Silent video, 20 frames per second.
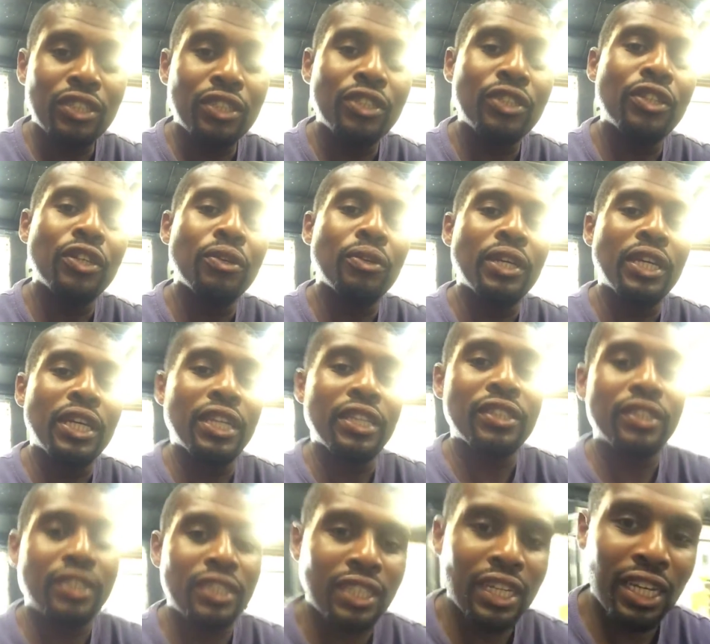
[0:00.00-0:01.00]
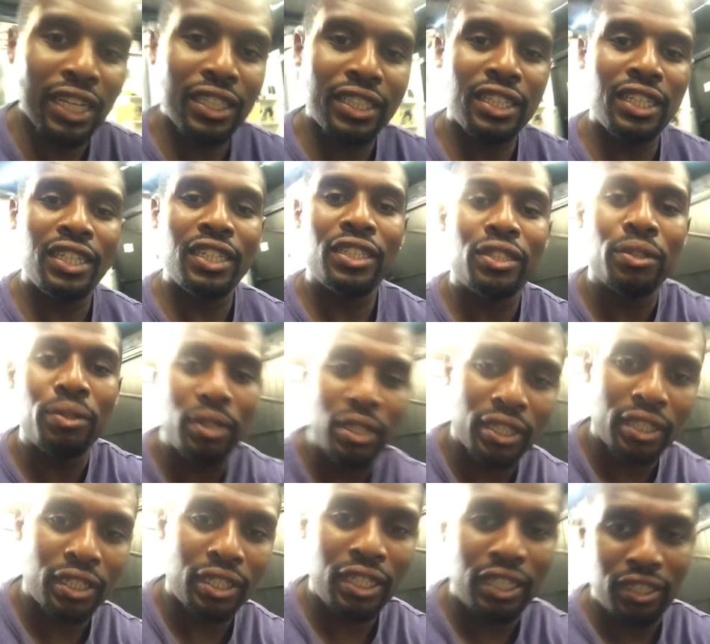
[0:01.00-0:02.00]
you to do is get into a
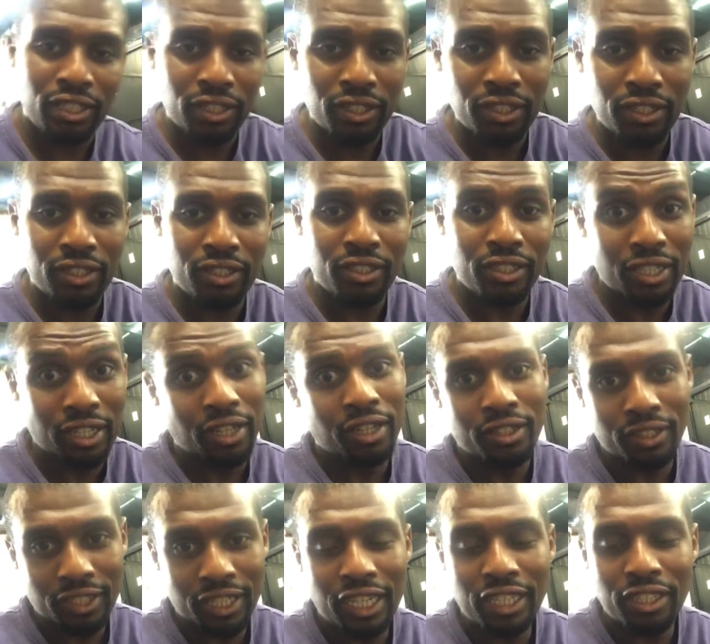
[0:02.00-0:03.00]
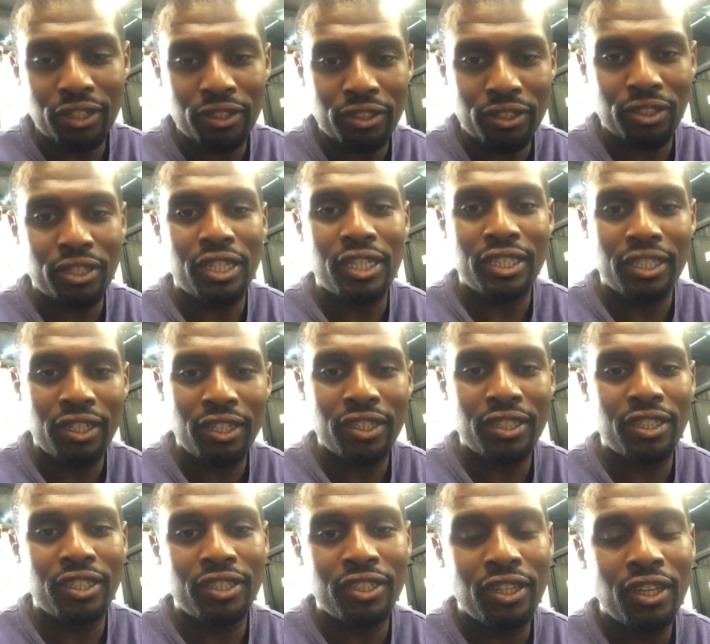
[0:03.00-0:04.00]
ketonis, uh, get into
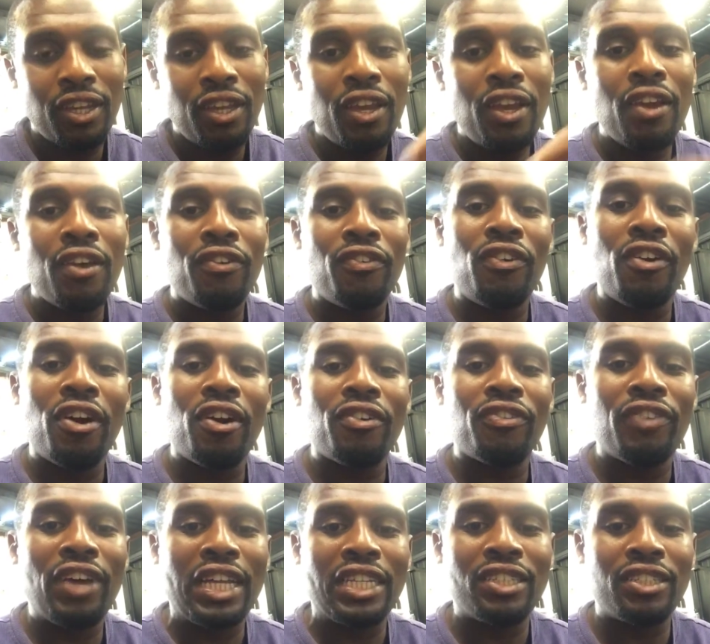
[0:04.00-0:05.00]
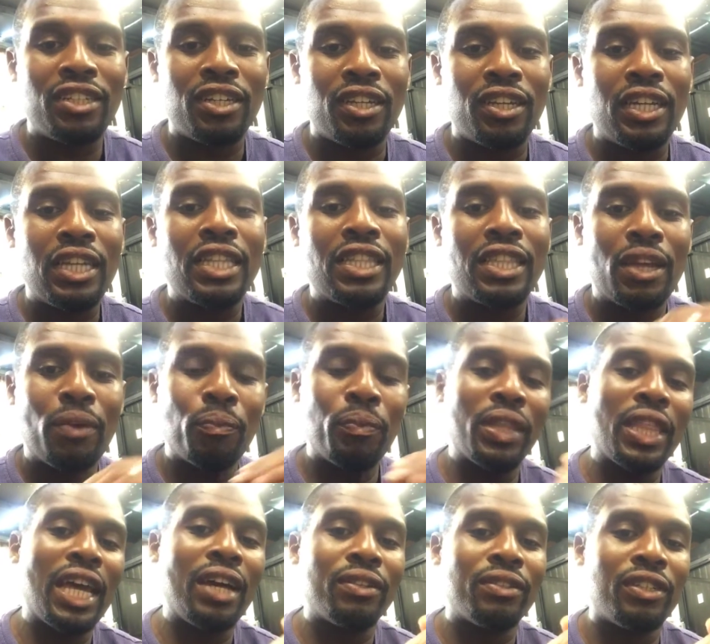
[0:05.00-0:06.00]
ketosis far faster than
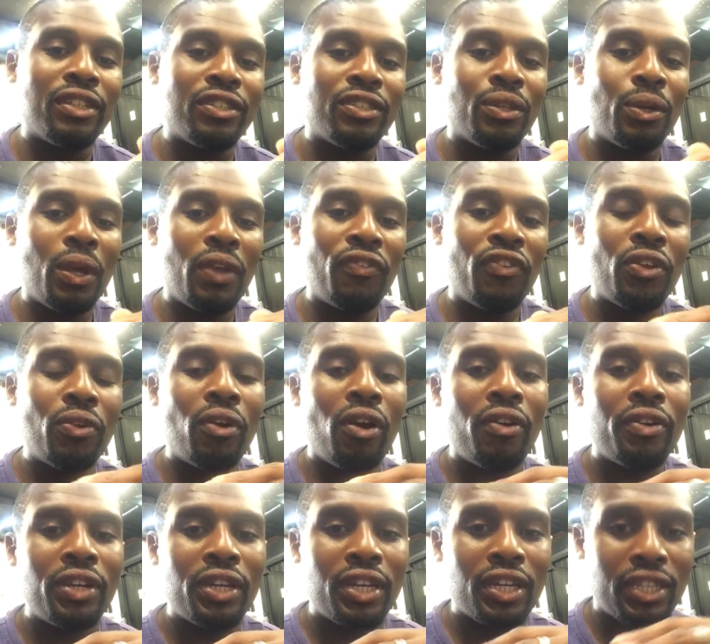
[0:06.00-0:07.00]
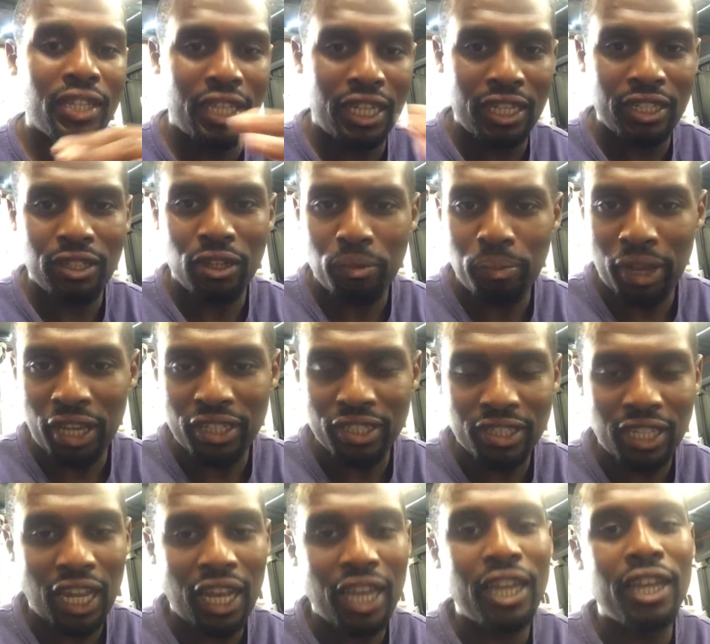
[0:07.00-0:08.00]
without it. So if you're on a
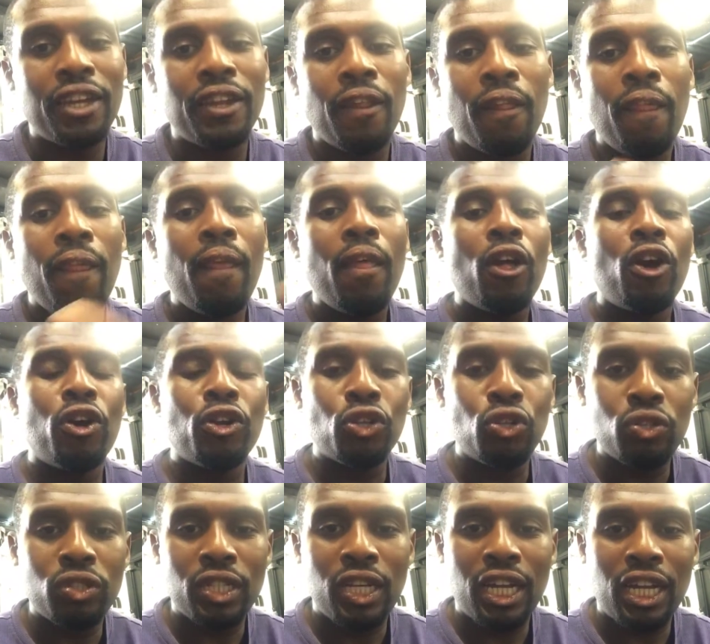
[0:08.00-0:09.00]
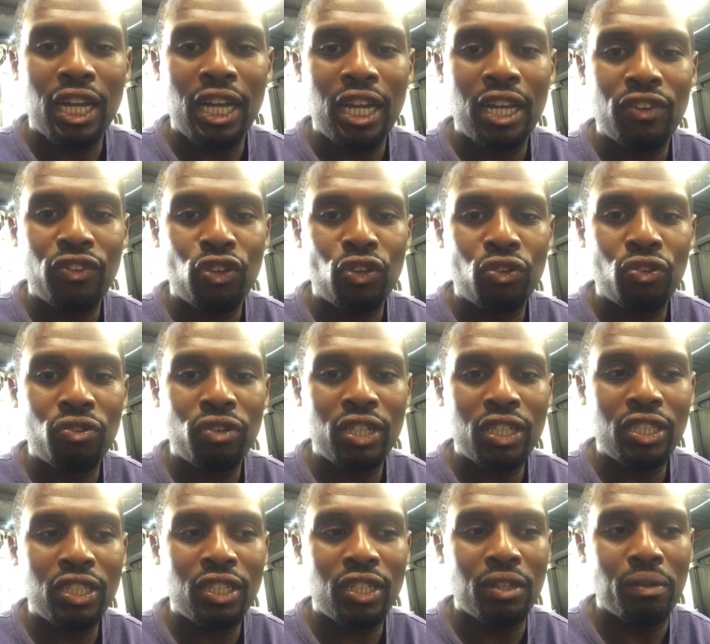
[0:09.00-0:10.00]
keto-based diet or using that kind of
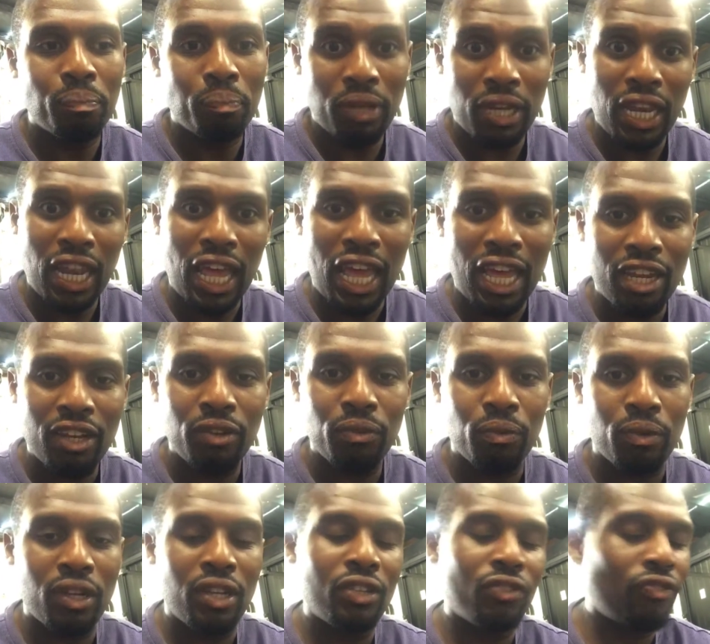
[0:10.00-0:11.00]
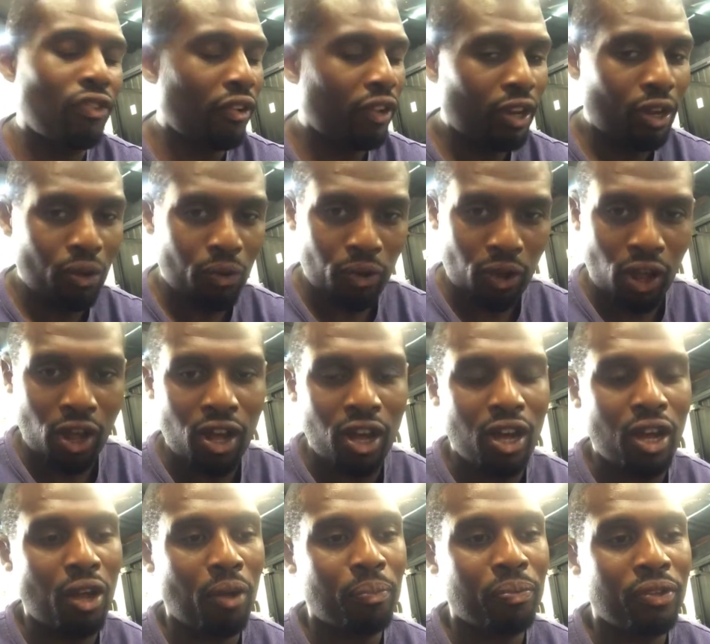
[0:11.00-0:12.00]
nutrition plan where it's very low
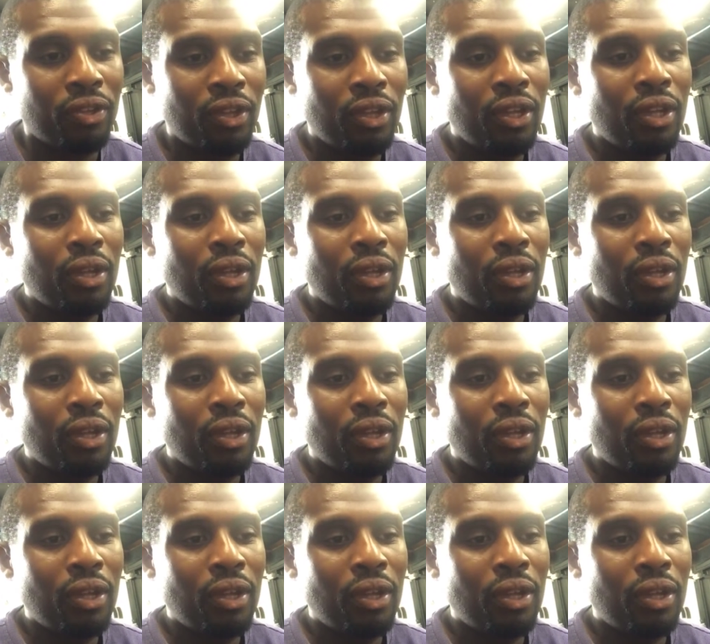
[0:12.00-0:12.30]
carbs,